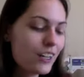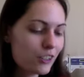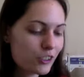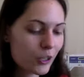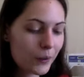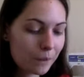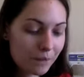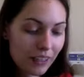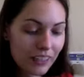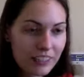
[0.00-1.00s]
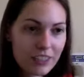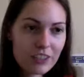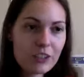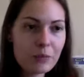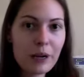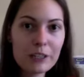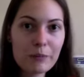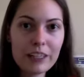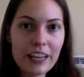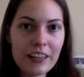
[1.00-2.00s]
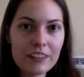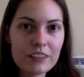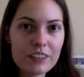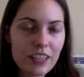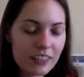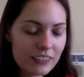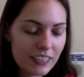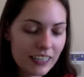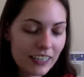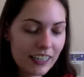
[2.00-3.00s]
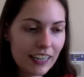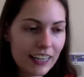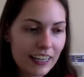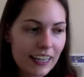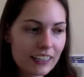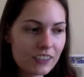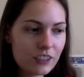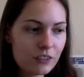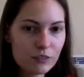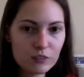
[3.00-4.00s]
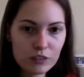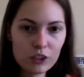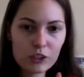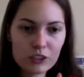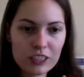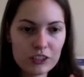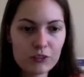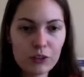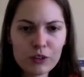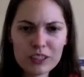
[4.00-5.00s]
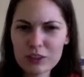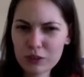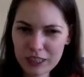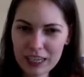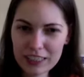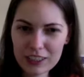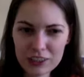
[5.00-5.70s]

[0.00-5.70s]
So it doesn't surprise me that Sasuke has turned his focus, or that he's